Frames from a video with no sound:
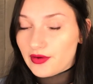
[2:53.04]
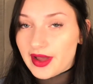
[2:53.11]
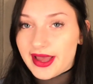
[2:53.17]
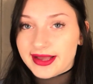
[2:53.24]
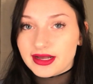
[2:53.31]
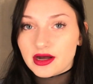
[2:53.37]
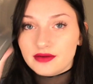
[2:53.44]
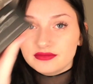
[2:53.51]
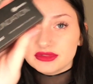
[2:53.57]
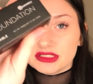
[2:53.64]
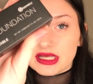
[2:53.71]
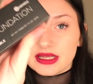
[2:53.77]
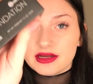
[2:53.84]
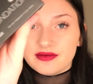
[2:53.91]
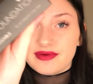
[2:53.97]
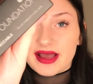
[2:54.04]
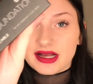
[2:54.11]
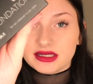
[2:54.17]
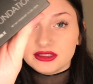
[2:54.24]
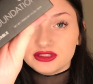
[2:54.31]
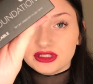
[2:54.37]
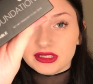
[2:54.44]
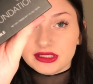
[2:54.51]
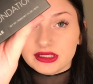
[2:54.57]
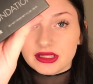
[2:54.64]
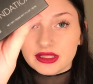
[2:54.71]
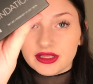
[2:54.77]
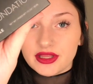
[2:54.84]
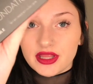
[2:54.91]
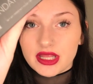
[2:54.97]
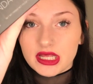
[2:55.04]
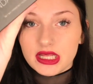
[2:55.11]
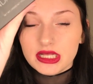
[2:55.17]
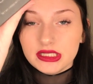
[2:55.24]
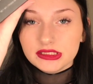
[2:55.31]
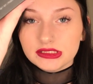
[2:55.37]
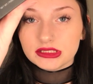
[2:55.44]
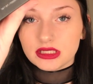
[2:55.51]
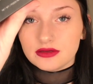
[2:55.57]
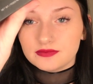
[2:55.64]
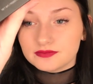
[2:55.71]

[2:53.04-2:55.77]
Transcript: So it comes in a package like this,